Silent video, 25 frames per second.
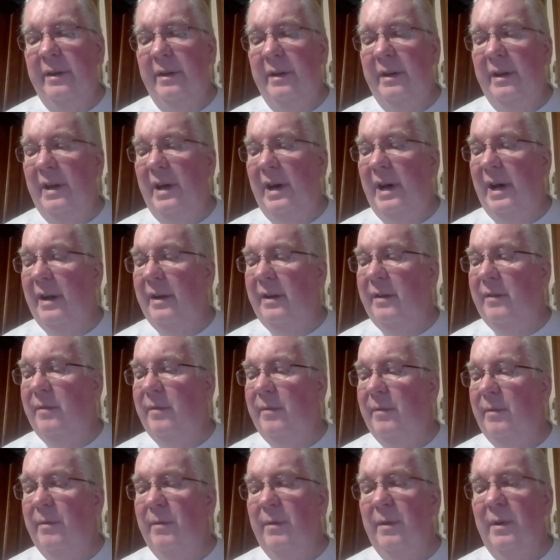not
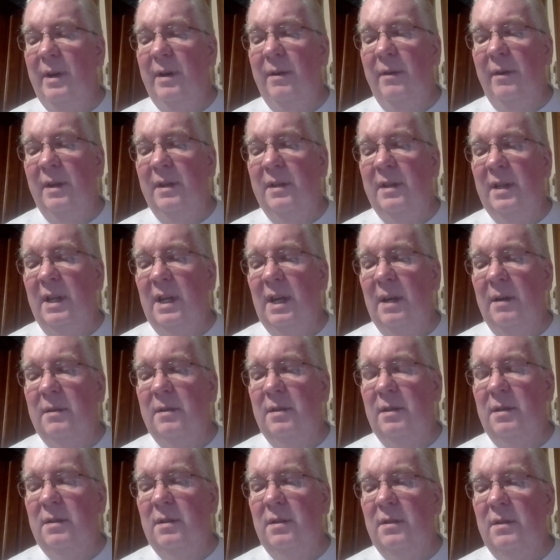really to get
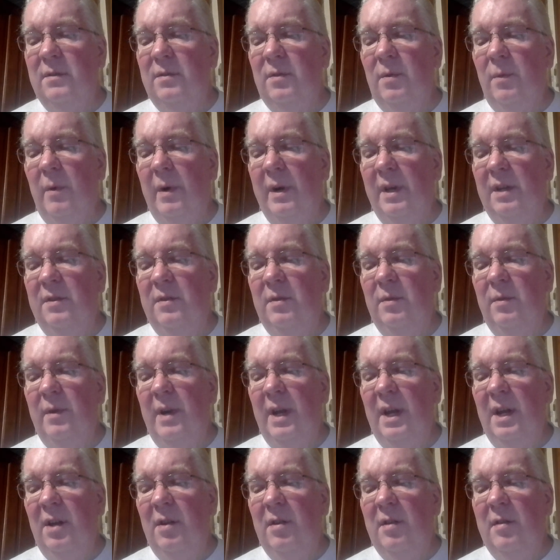22
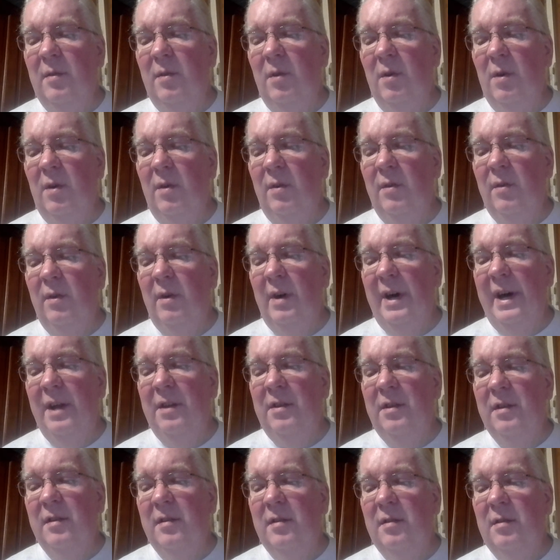days or
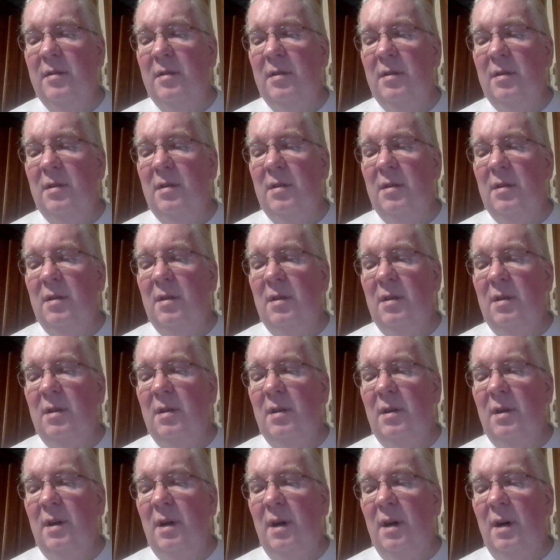less.
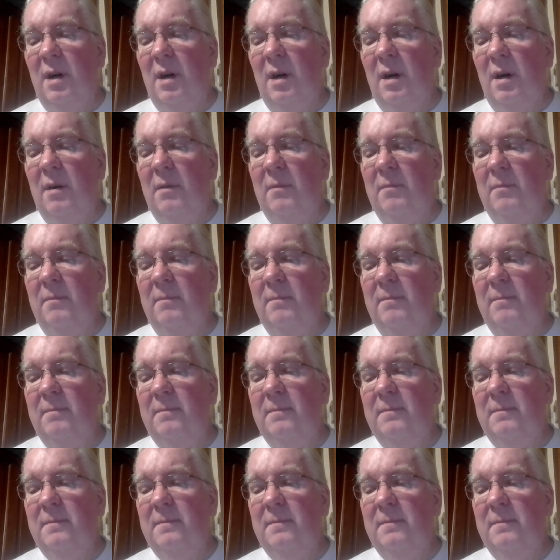Um,